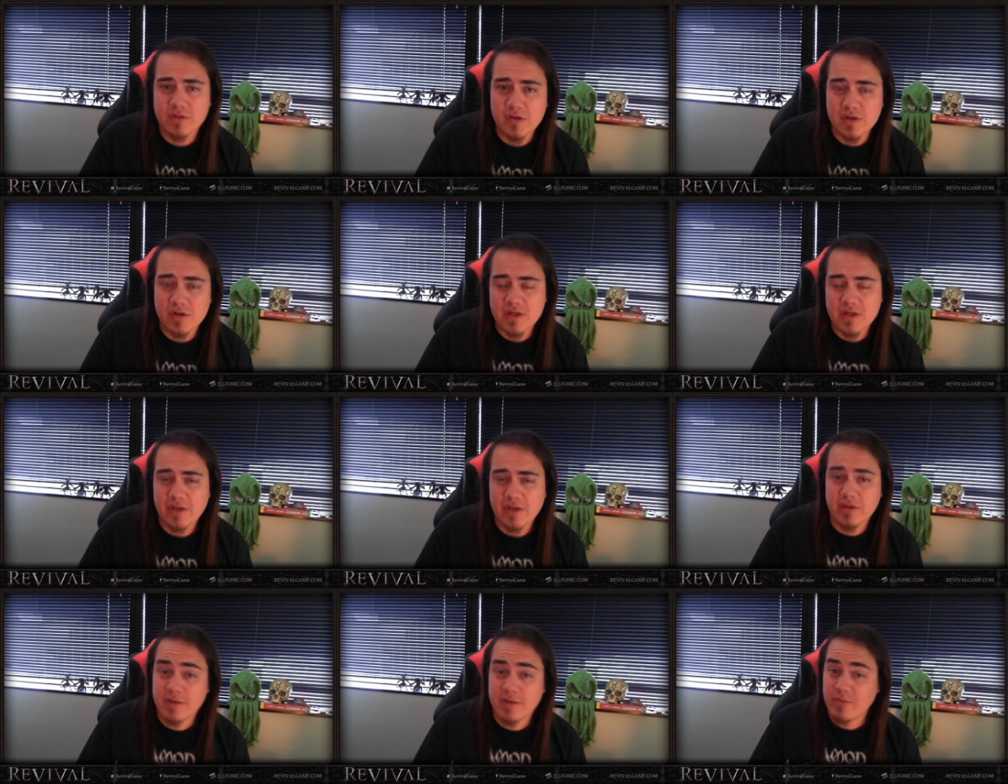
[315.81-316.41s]
You can
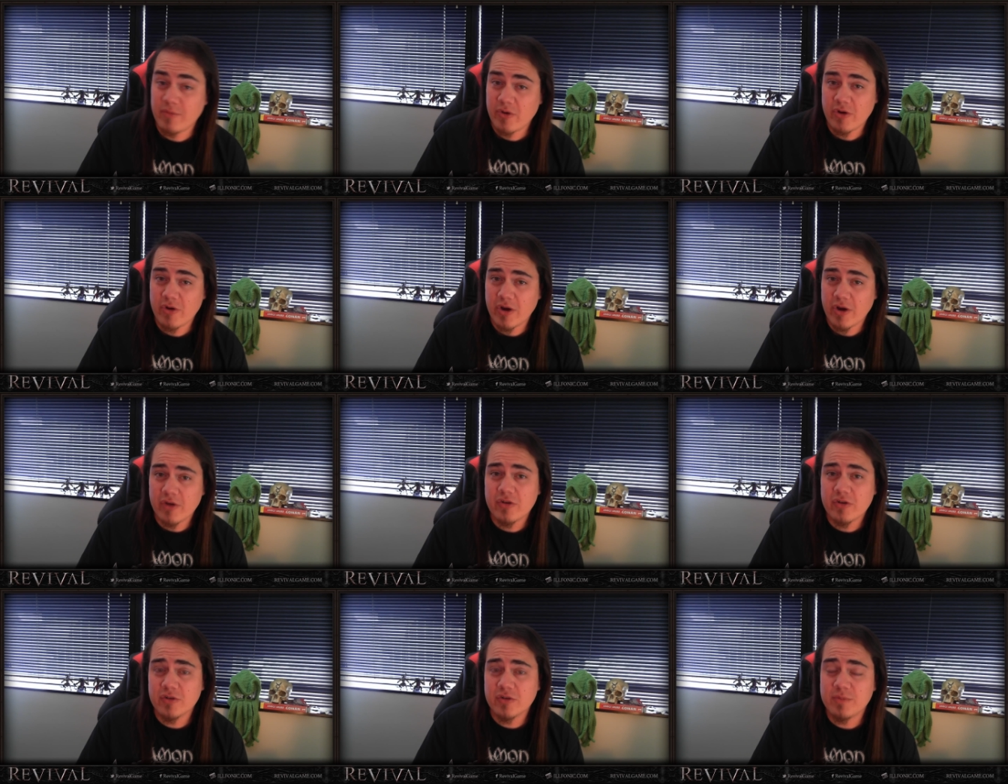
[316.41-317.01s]
tell the temporary
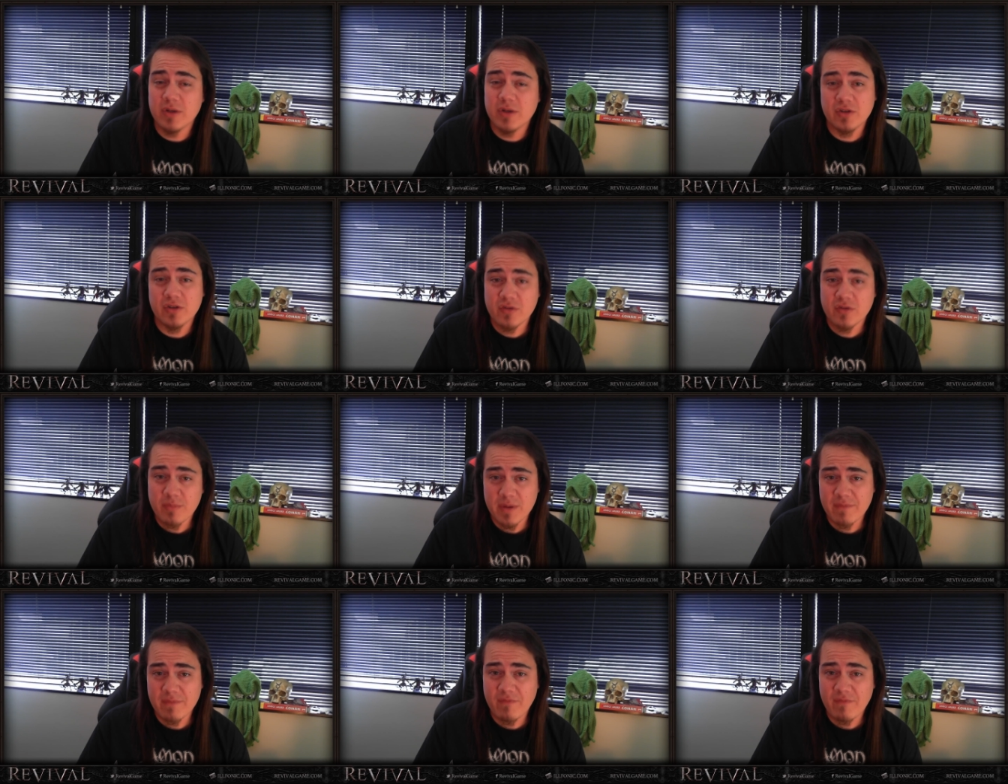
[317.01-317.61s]
characters because of the
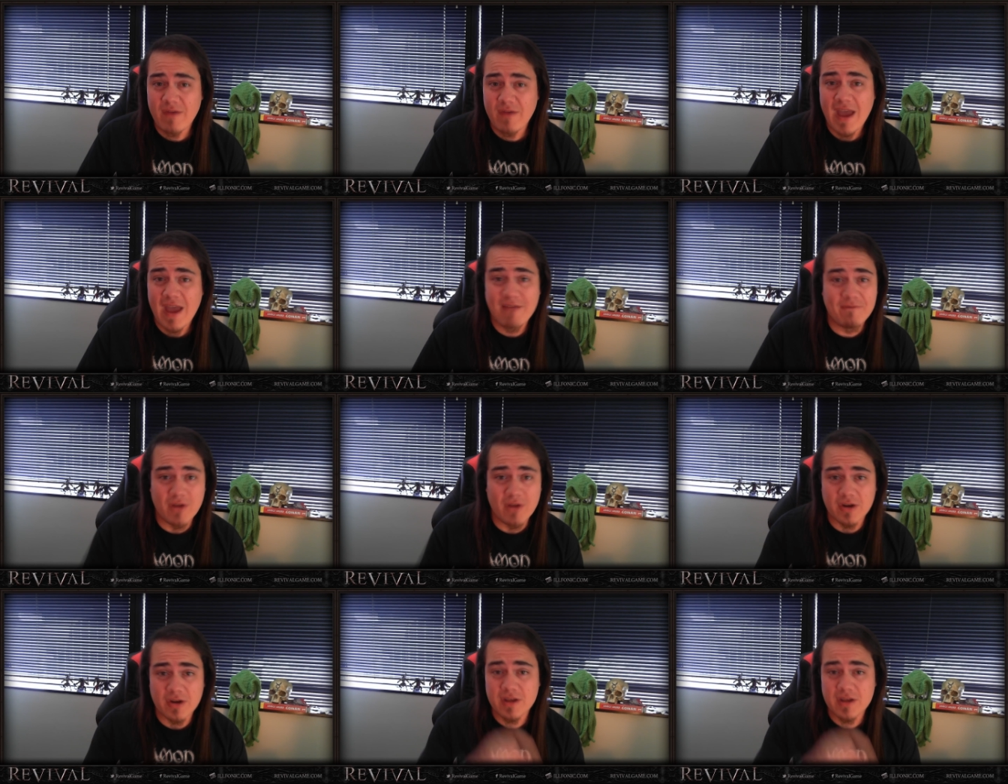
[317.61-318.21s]
big fat
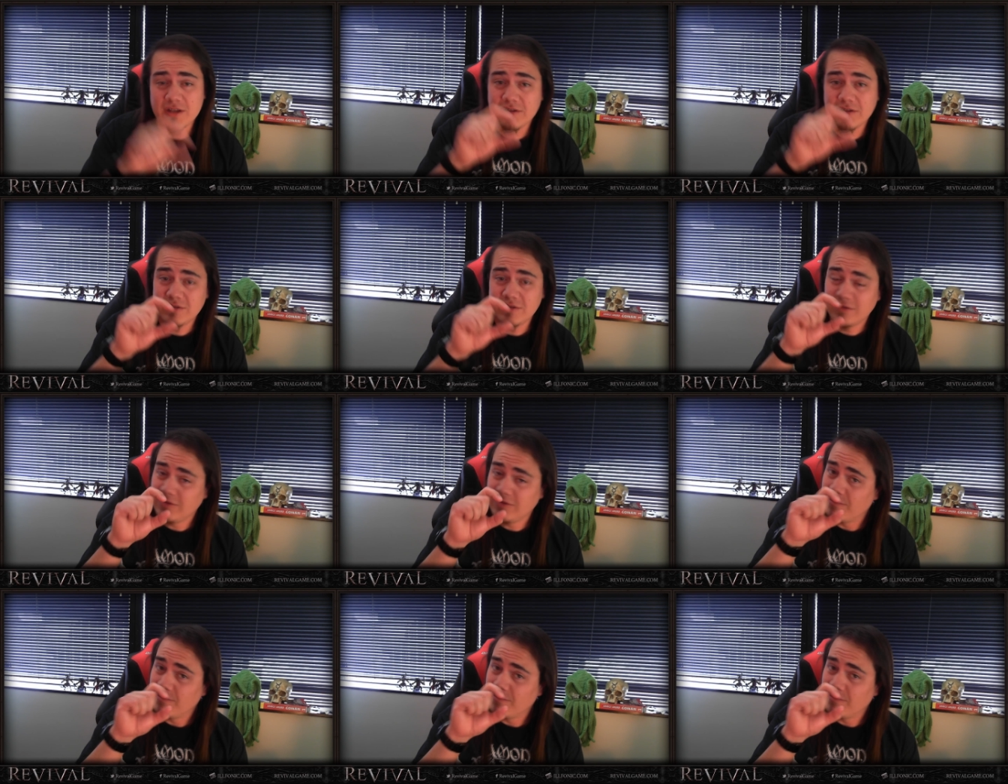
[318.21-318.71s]
fucking